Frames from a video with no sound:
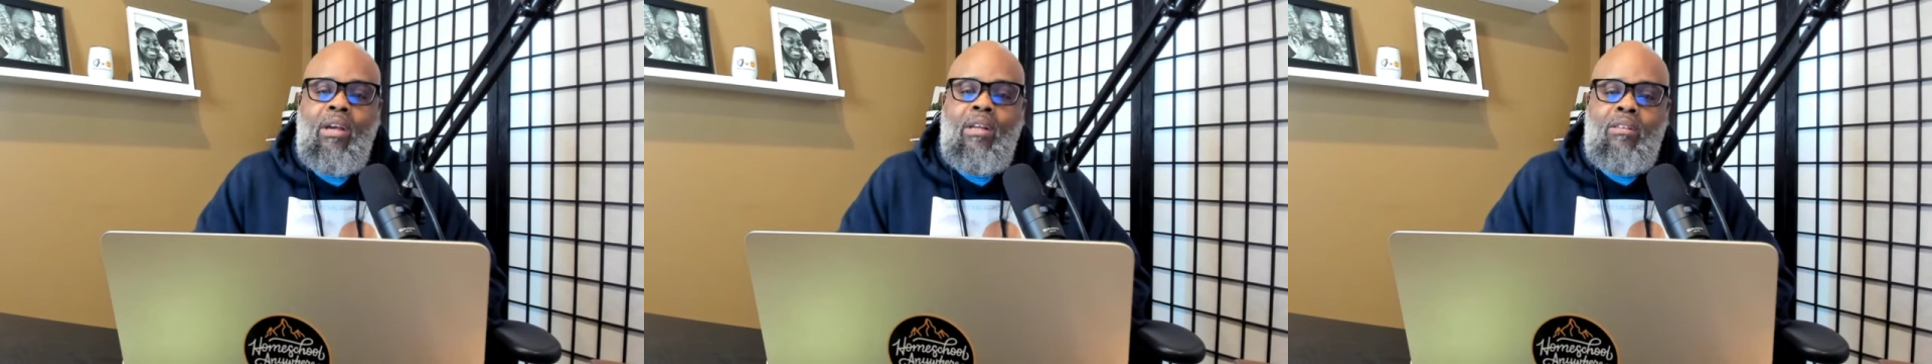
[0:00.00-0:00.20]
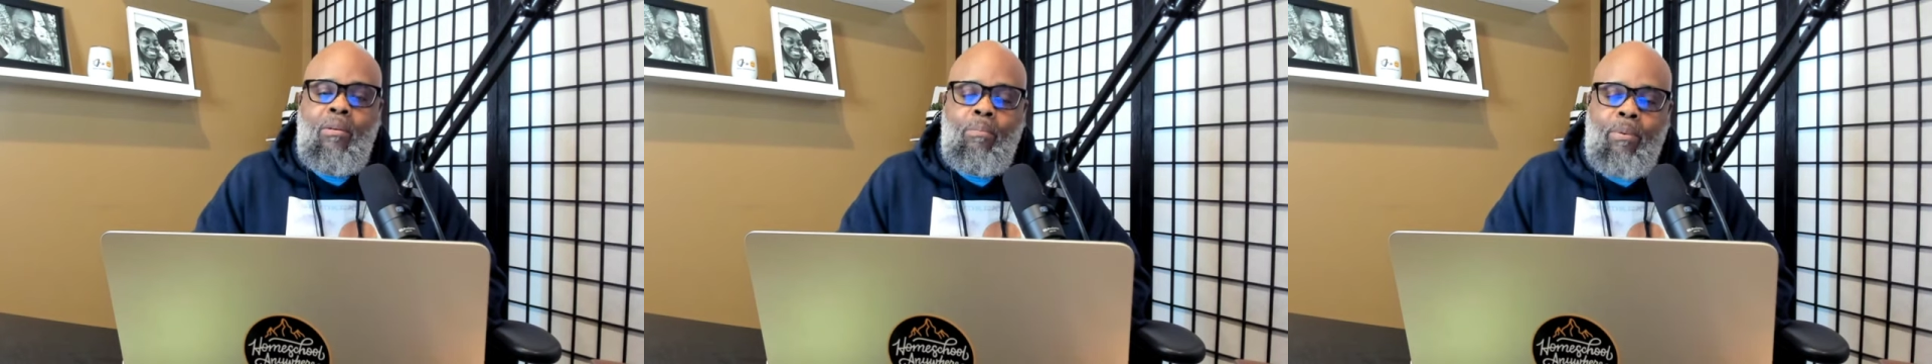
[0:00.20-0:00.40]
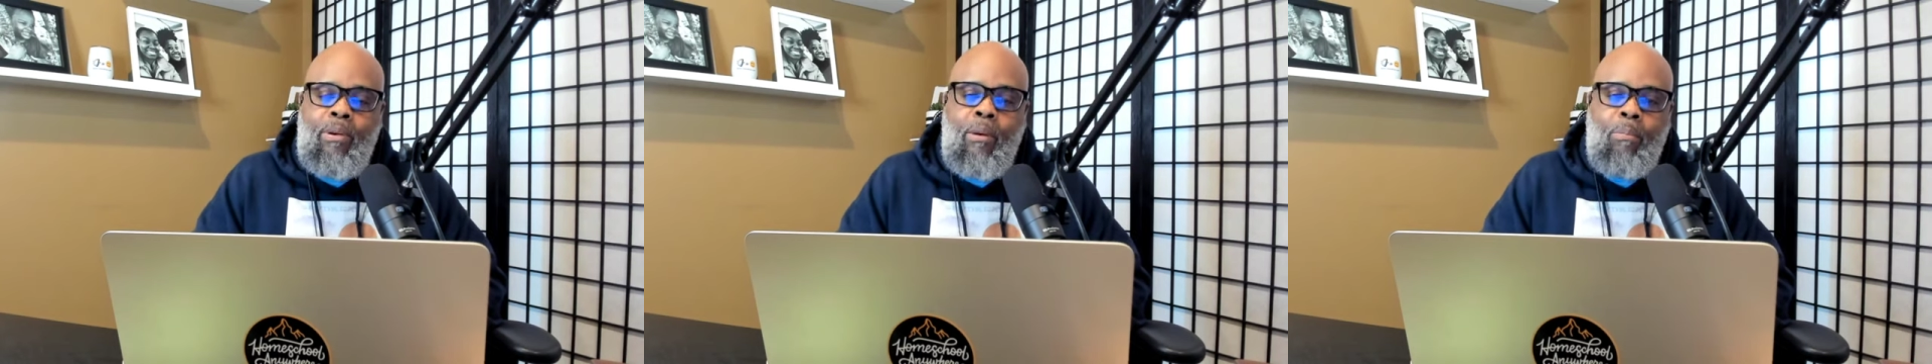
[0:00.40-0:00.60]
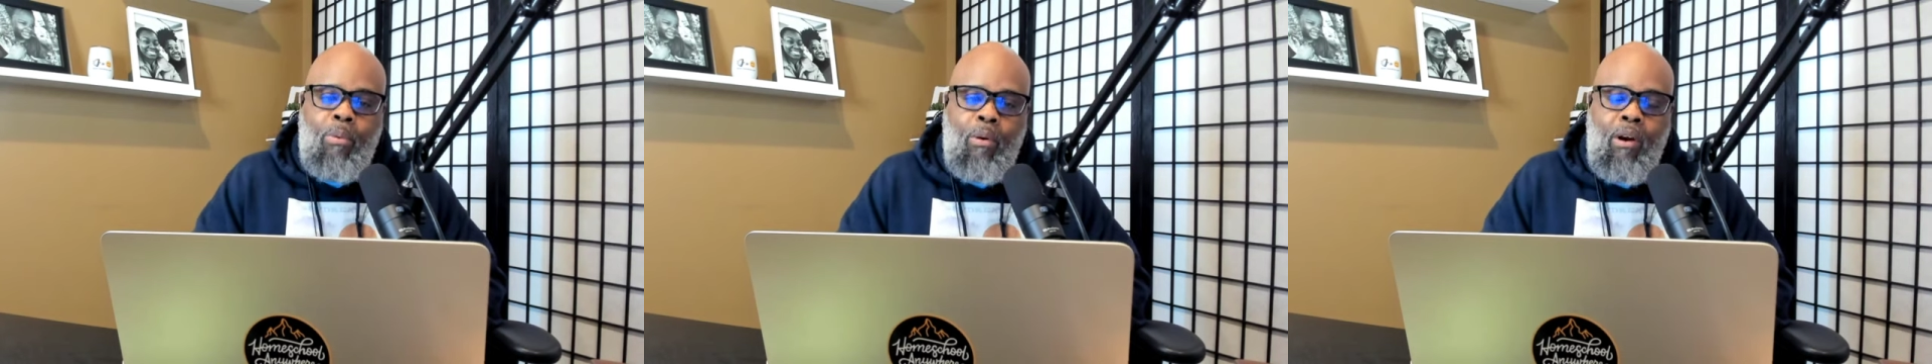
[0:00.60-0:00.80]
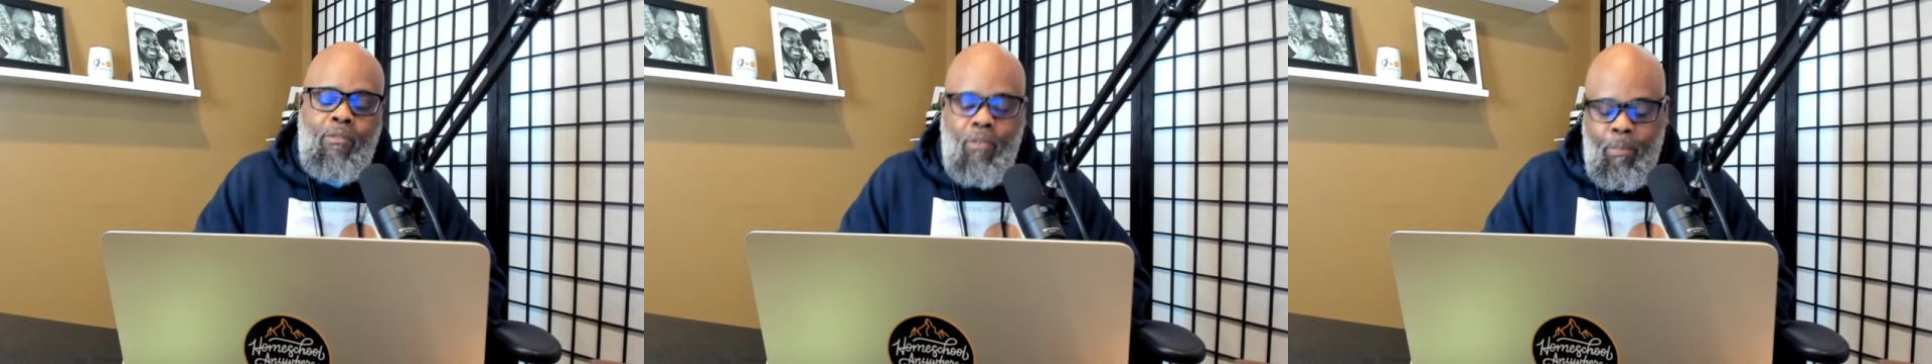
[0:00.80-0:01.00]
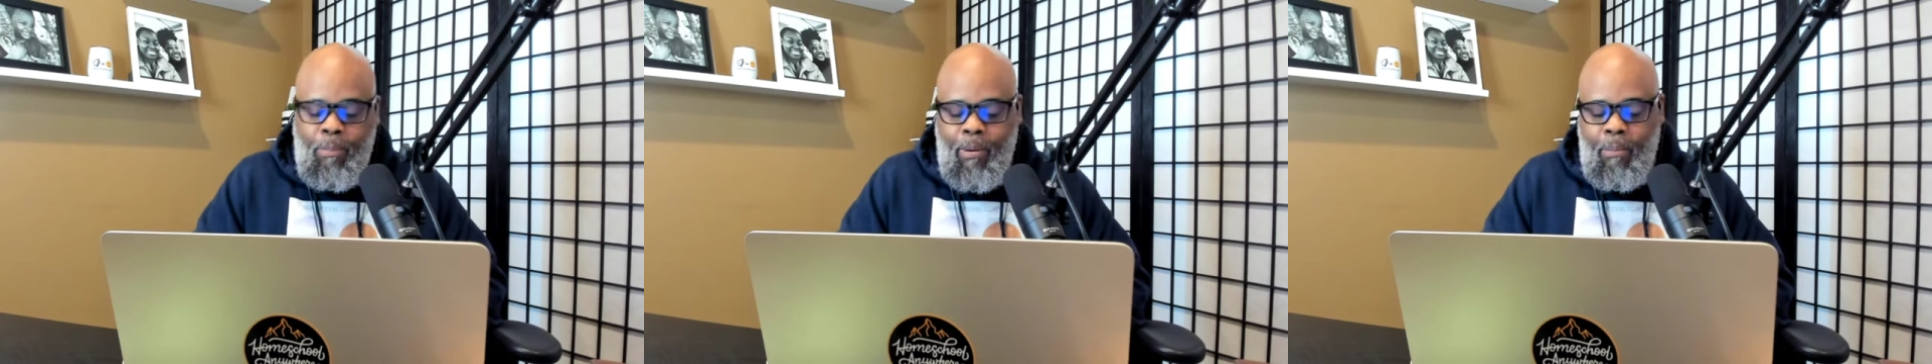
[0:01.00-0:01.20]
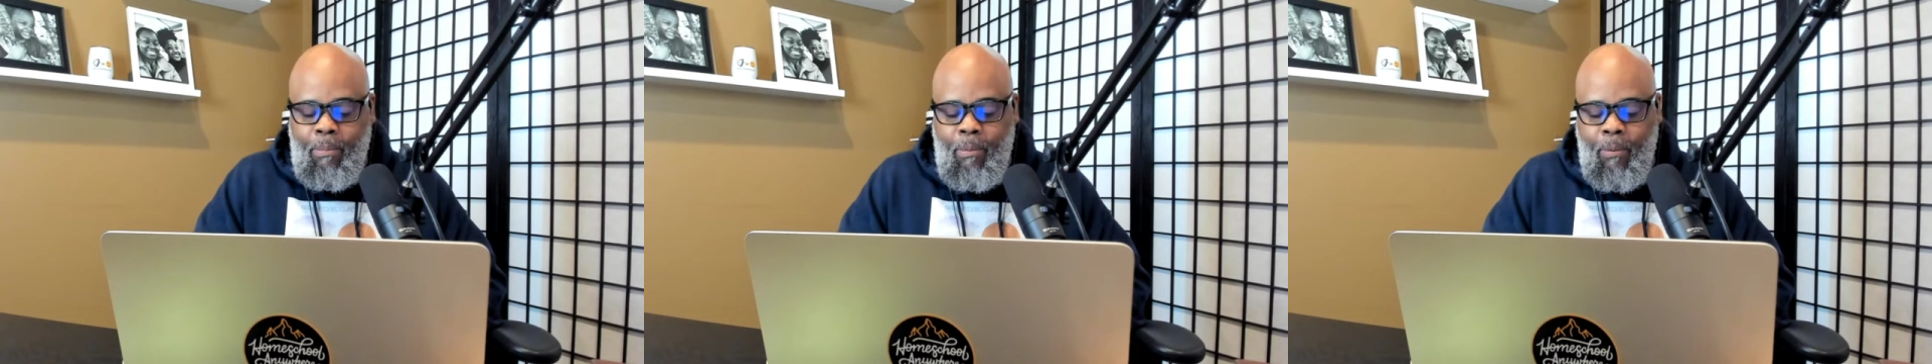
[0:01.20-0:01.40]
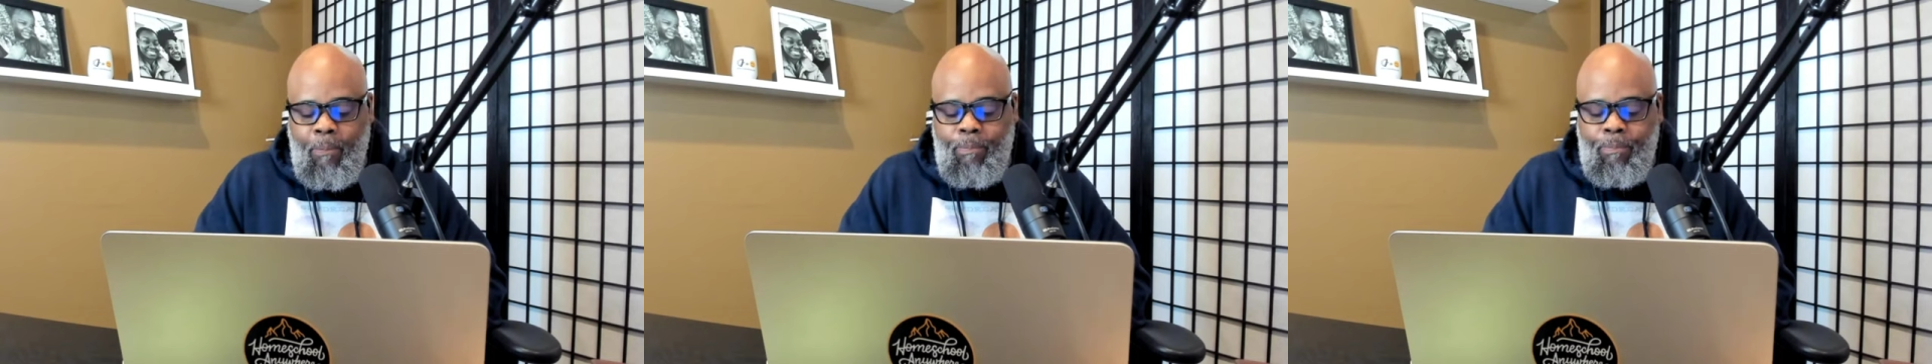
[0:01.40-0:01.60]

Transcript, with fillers: to be a prayerful people.